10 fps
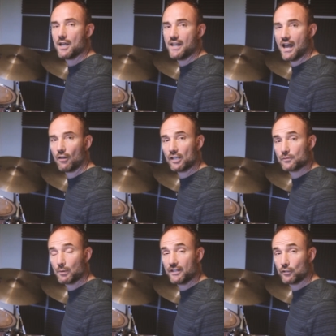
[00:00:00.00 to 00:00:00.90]
Now let's
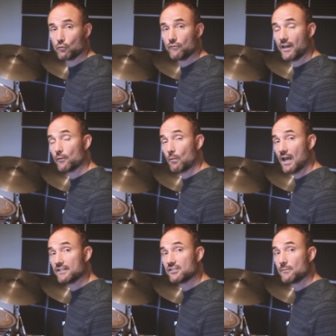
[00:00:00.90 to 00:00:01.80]
play the groove on the
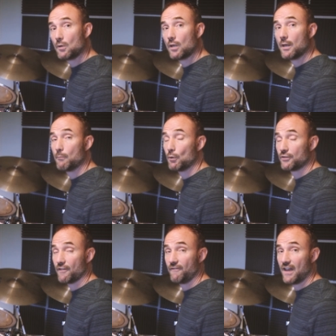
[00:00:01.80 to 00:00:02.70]
ride cymbal and put
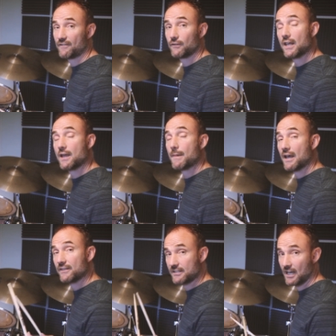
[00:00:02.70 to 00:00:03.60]
the fat flam
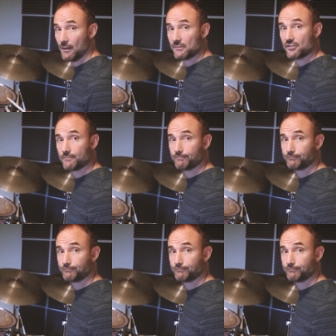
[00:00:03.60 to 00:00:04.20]
on the toms.